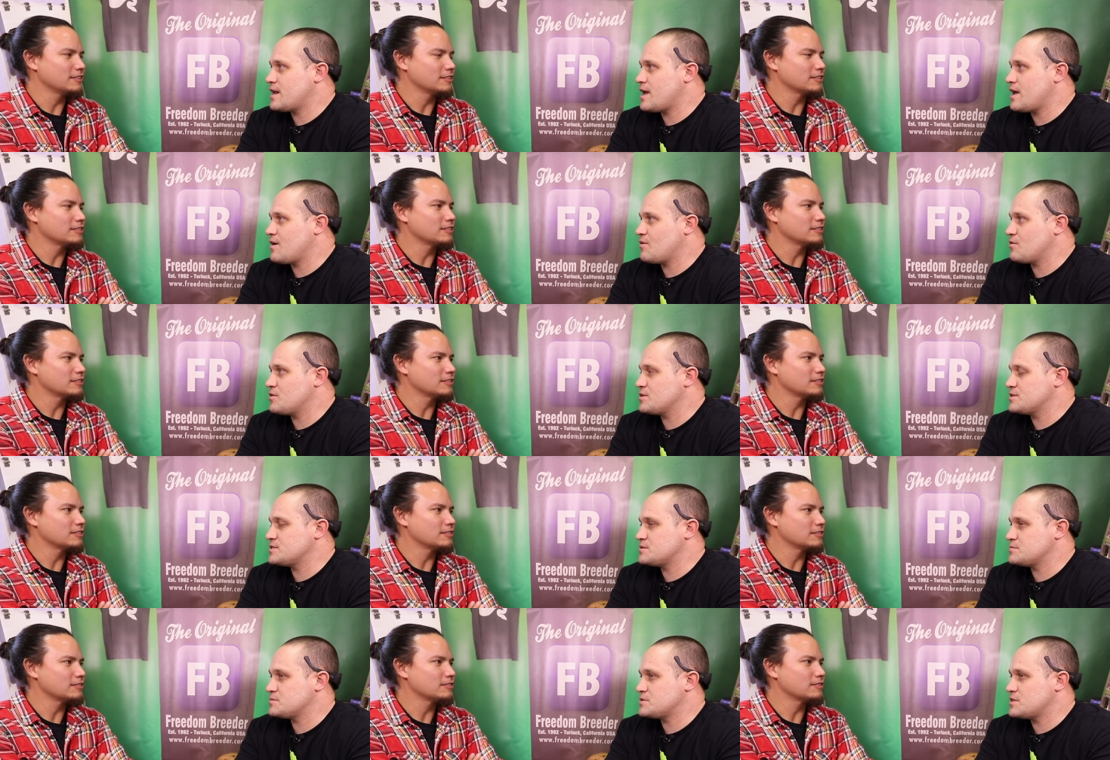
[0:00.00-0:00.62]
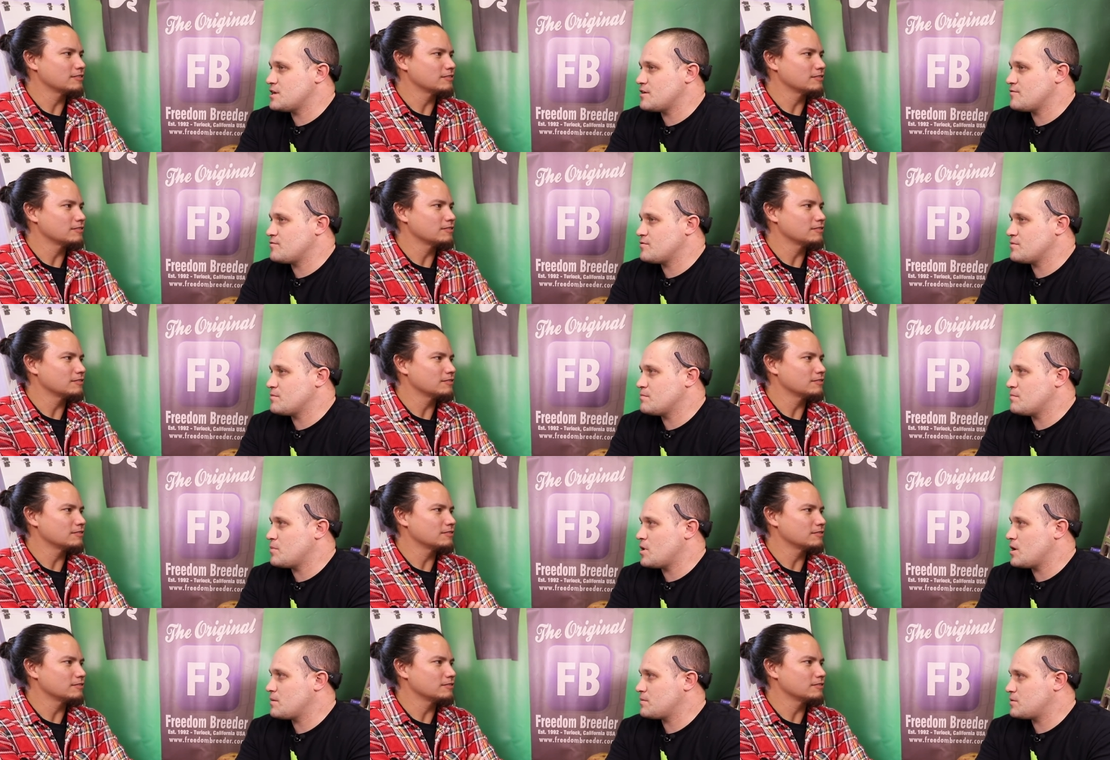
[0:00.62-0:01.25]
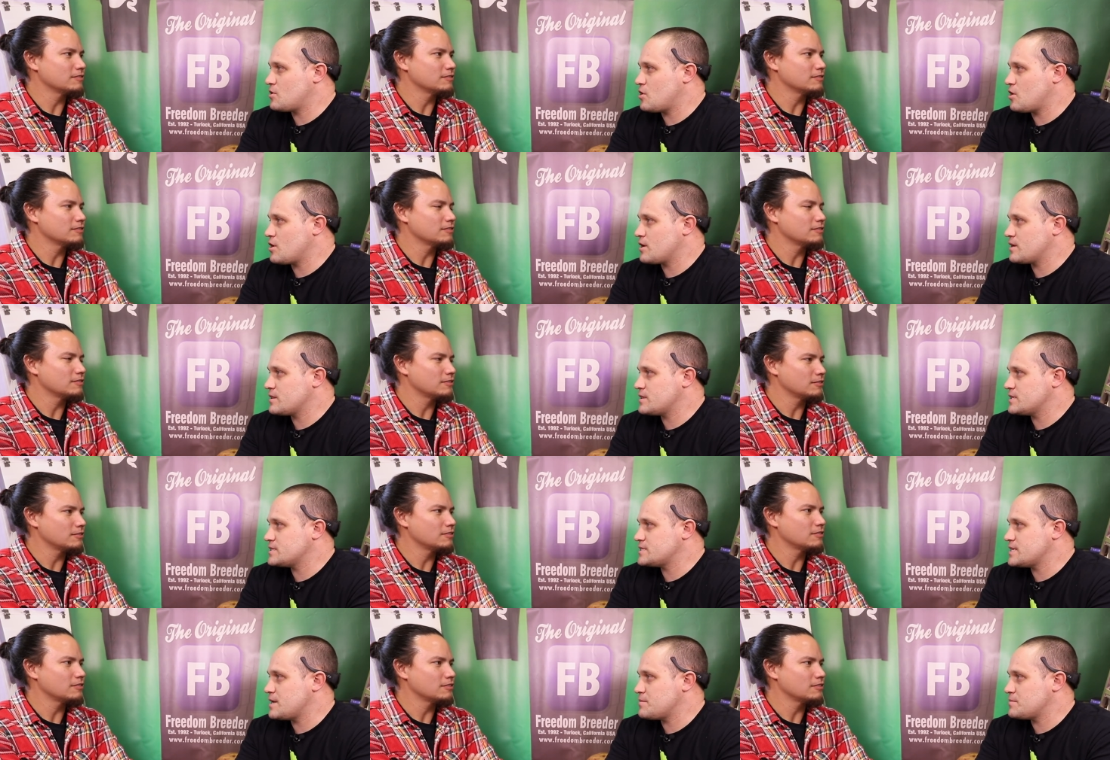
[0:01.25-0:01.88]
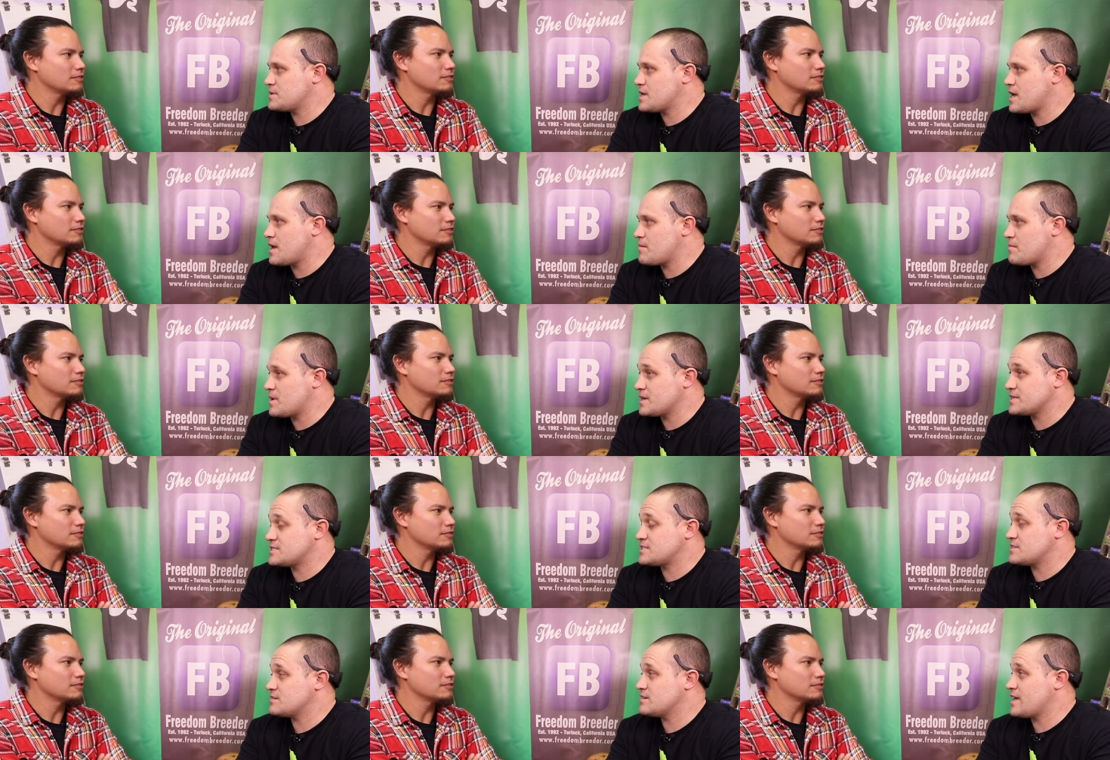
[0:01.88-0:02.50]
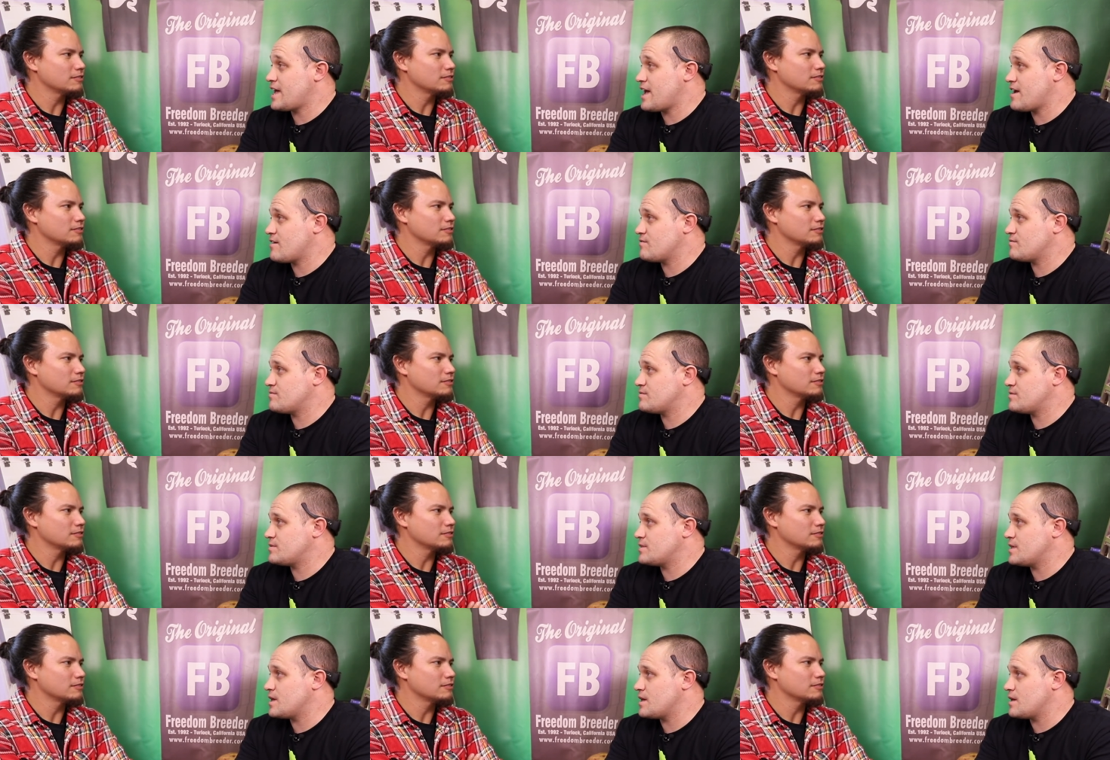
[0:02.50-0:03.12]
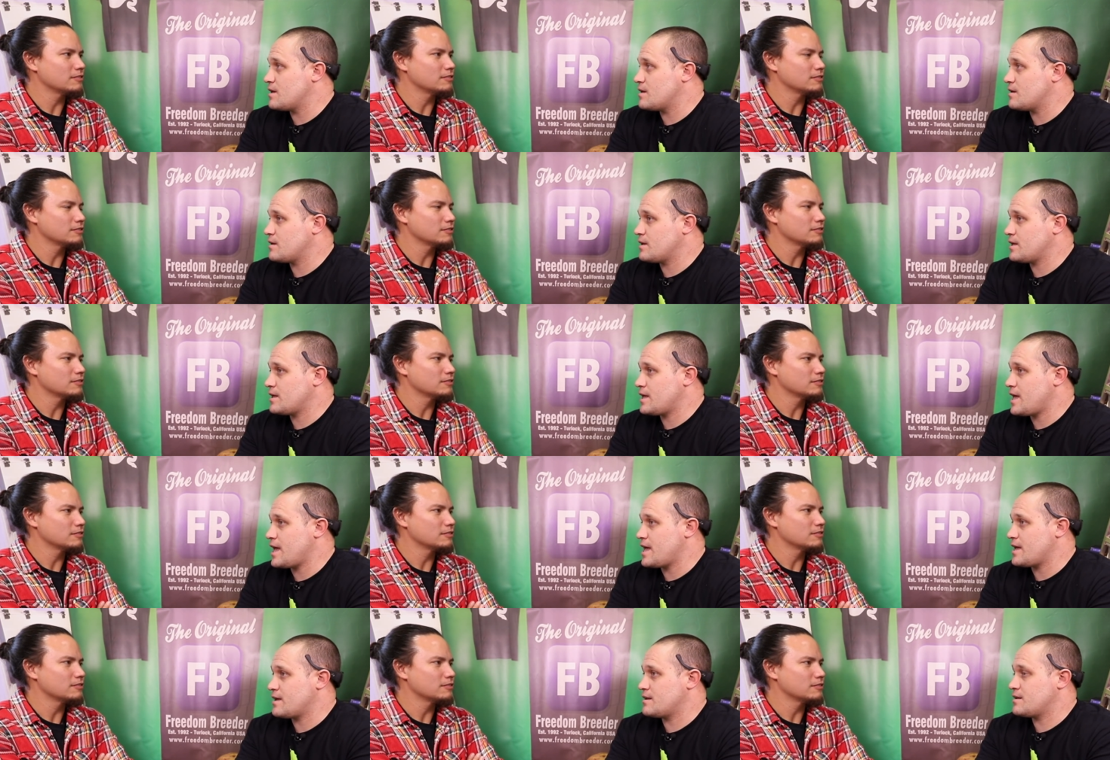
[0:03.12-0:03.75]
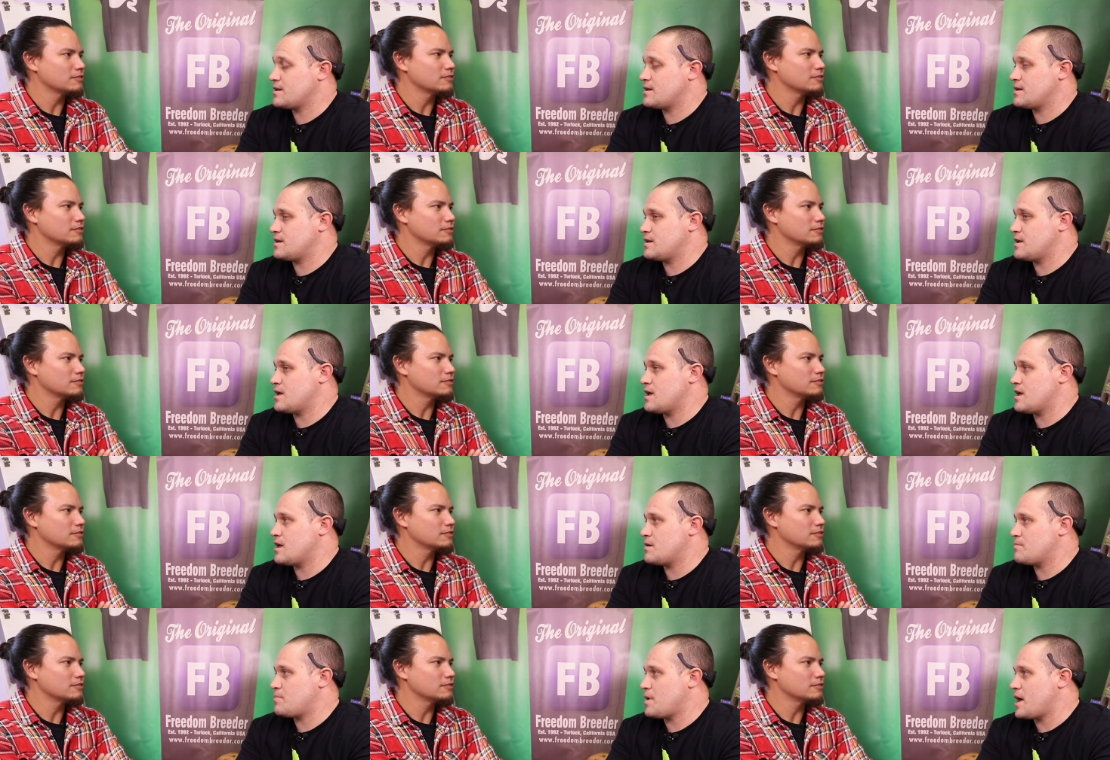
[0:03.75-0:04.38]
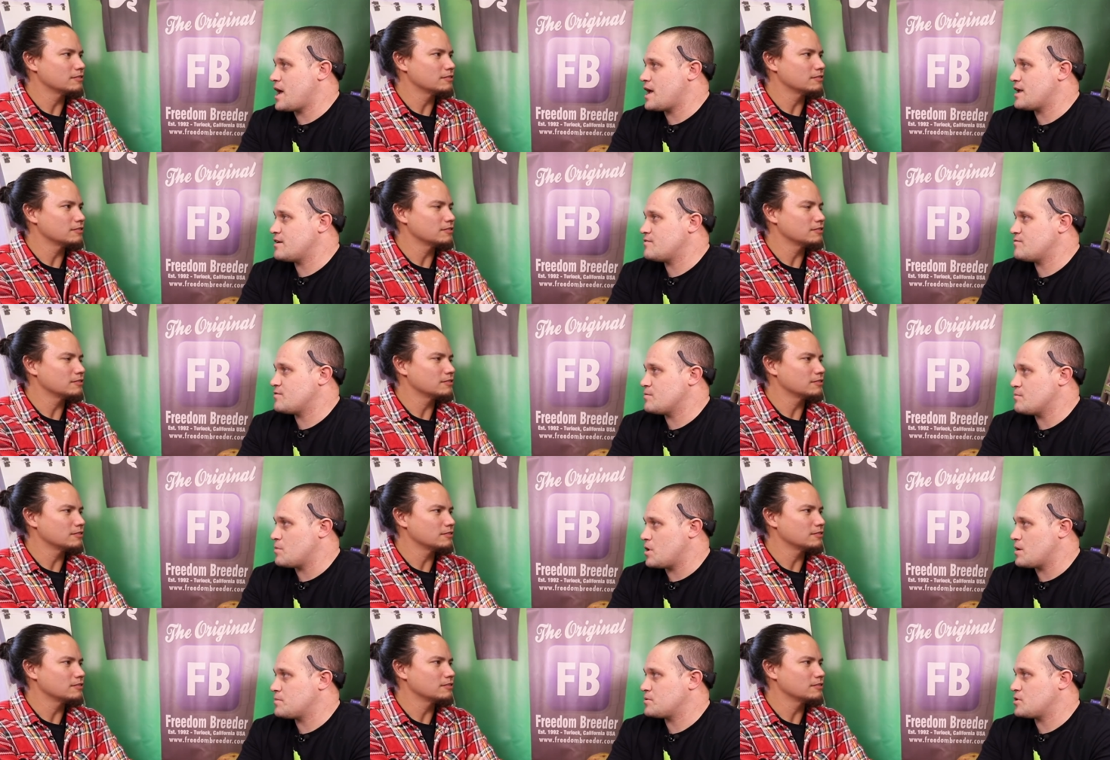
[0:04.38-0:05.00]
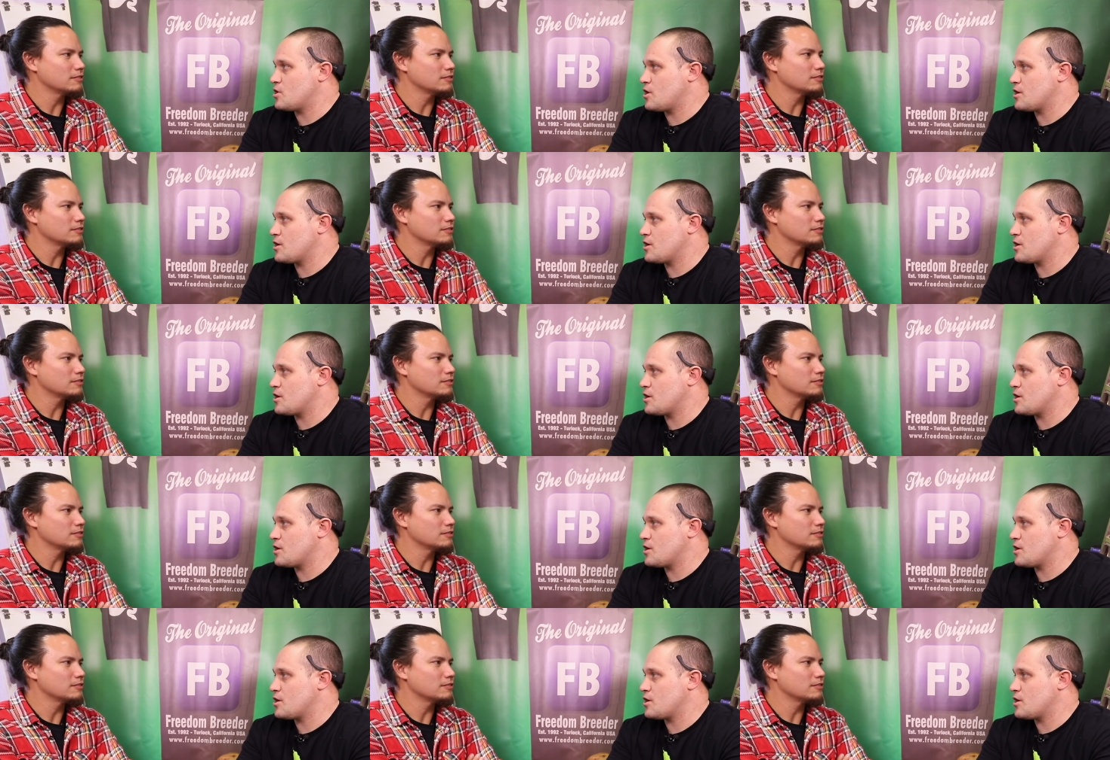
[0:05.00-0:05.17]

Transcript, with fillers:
Speaker 1: I ordered some stuff from Bob Clark at the same time. I still have the het uh, pied from Bob